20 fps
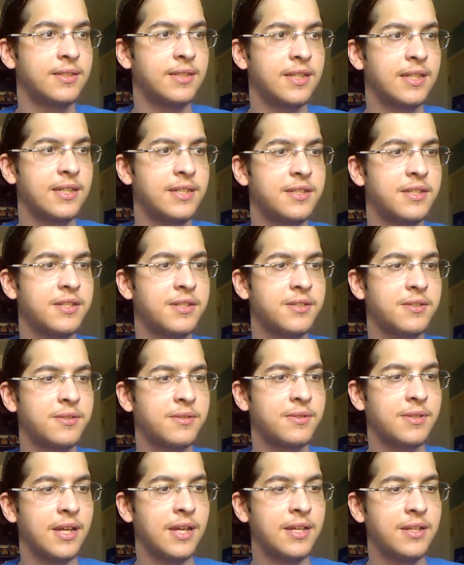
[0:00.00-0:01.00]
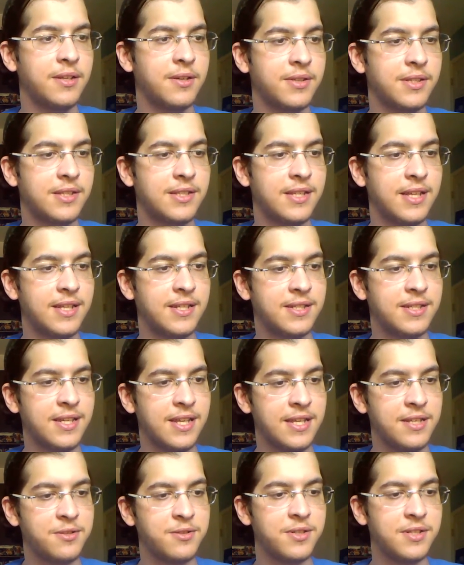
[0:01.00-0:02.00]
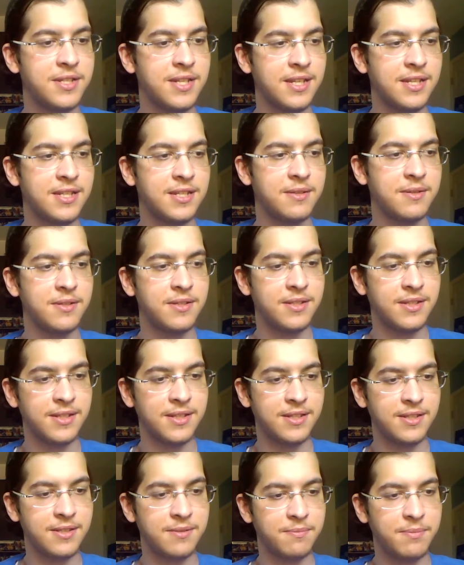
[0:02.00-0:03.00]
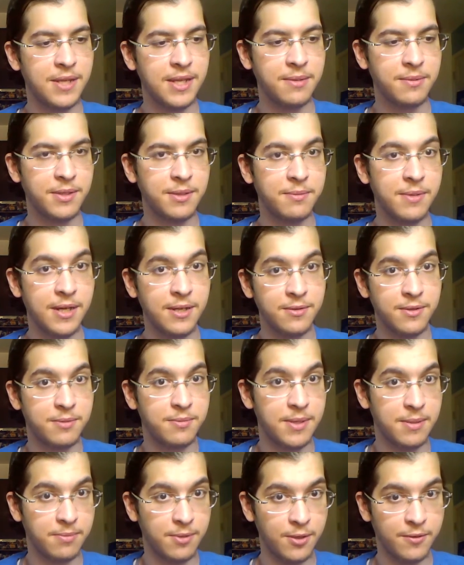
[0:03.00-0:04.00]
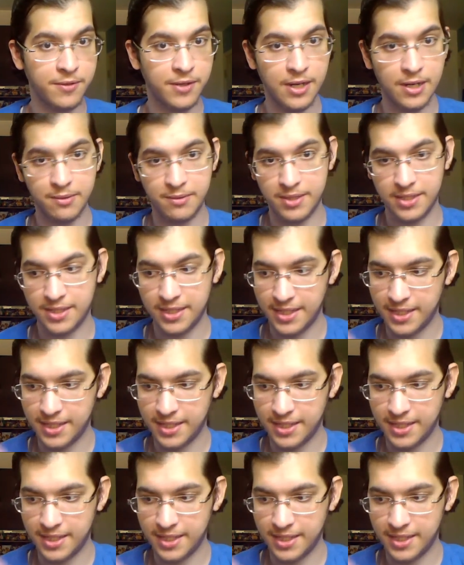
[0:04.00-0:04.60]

it's just, I don't know, it's interesting to be able to bond with people over artwork.